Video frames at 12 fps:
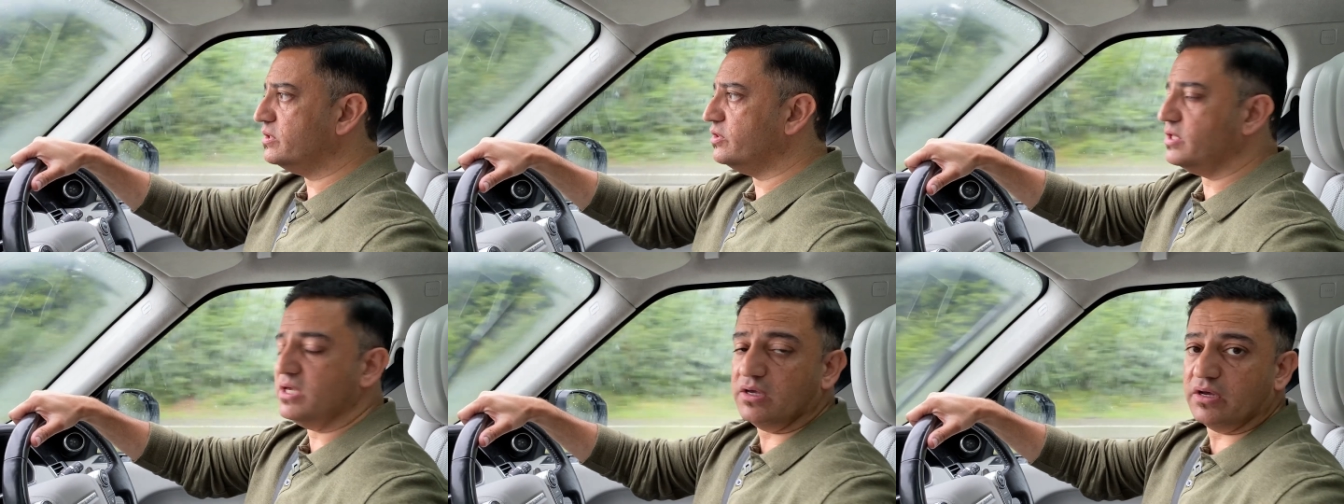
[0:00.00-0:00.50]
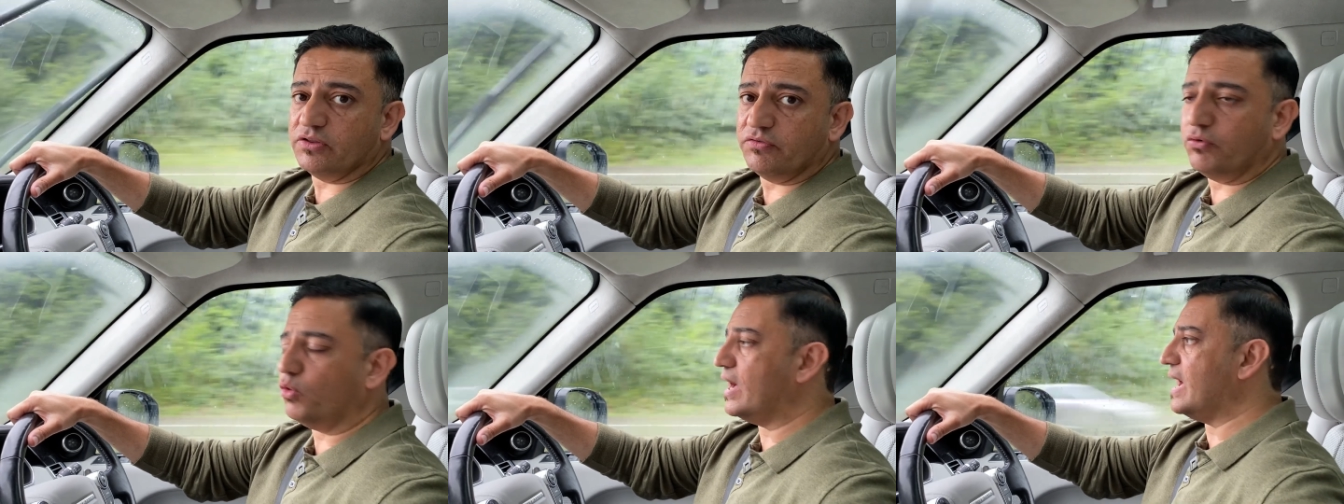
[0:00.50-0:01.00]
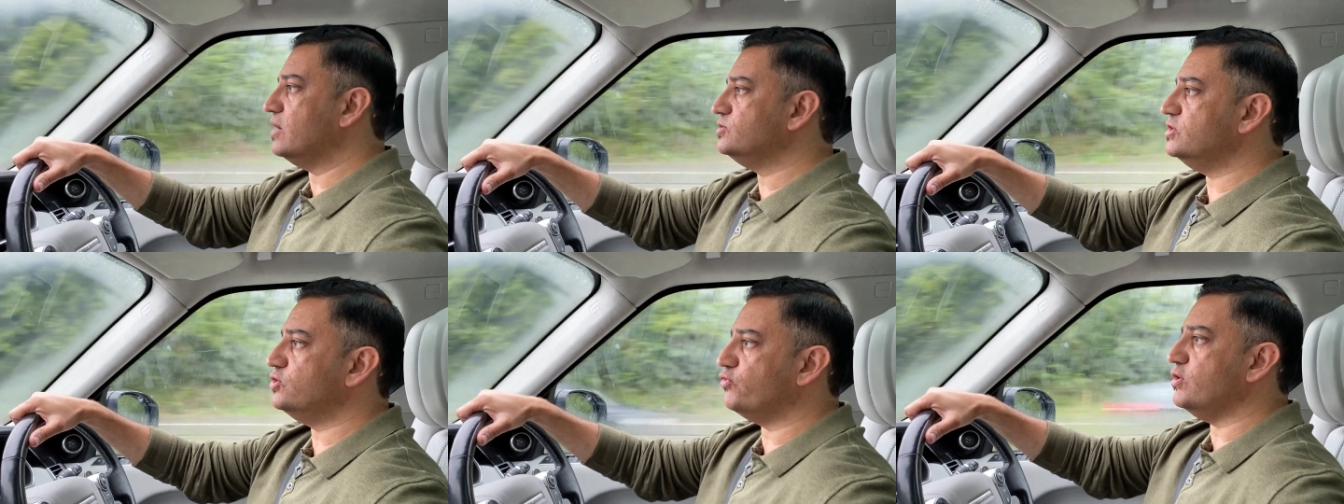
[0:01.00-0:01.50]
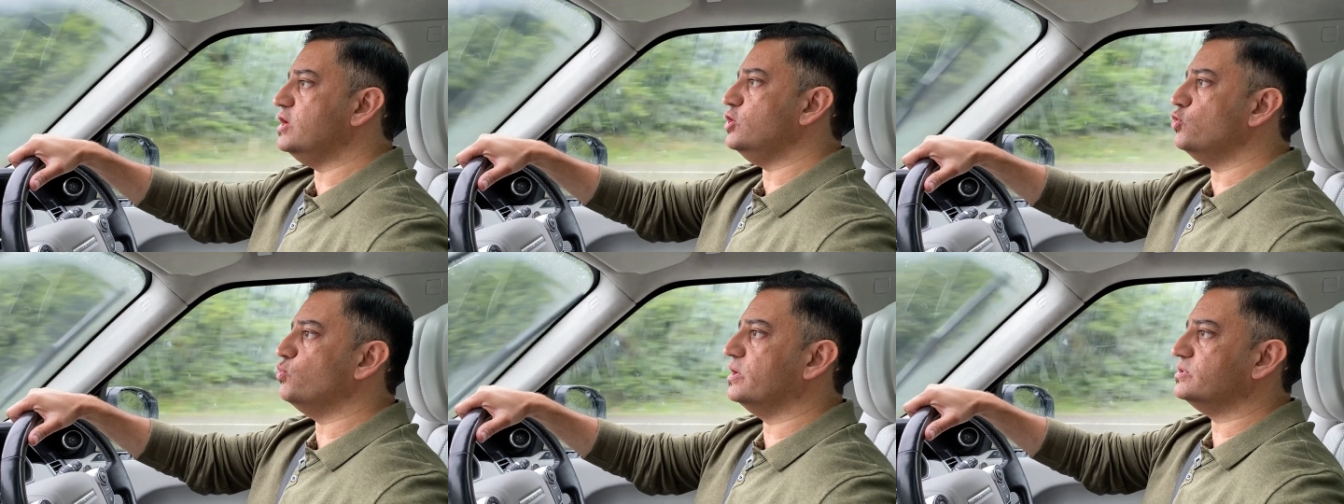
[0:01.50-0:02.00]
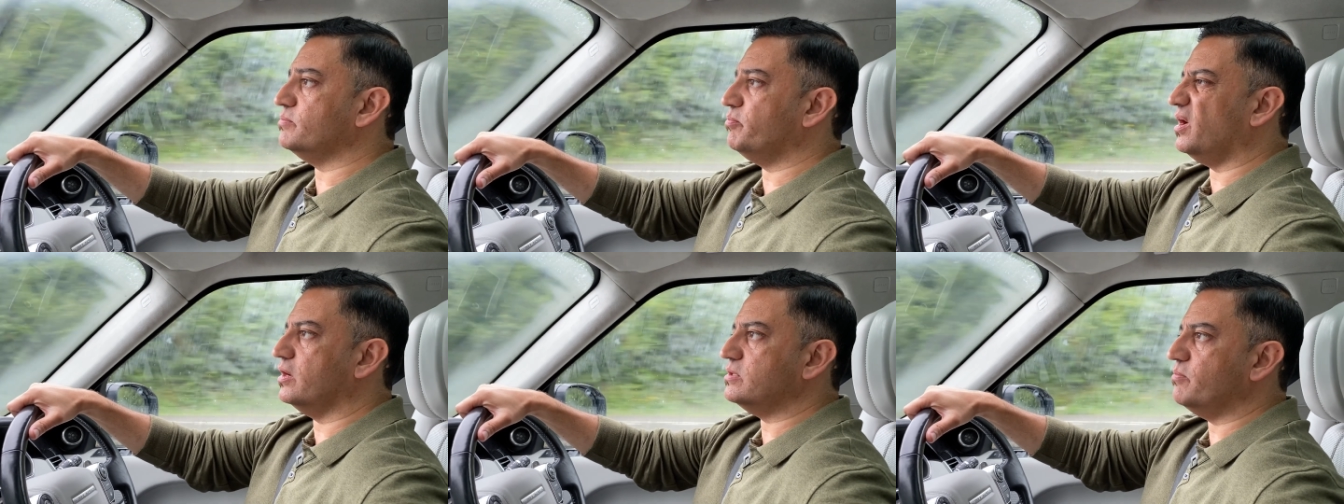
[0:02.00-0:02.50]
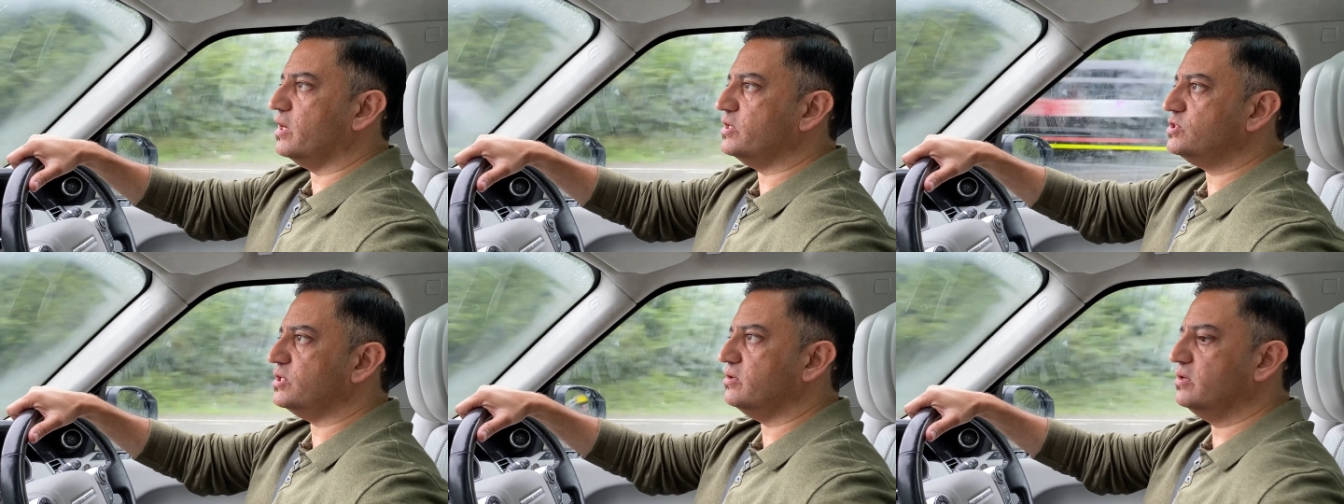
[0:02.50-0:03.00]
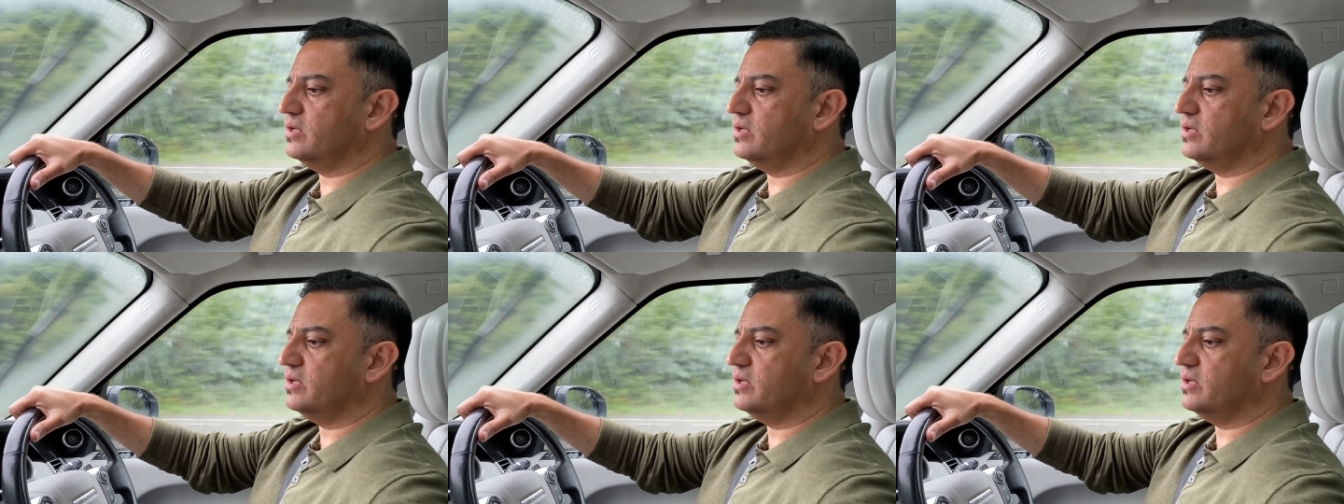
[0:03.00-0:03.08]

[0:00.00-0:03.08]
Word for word: the, uh, the four houses, three new ones, a part demolish and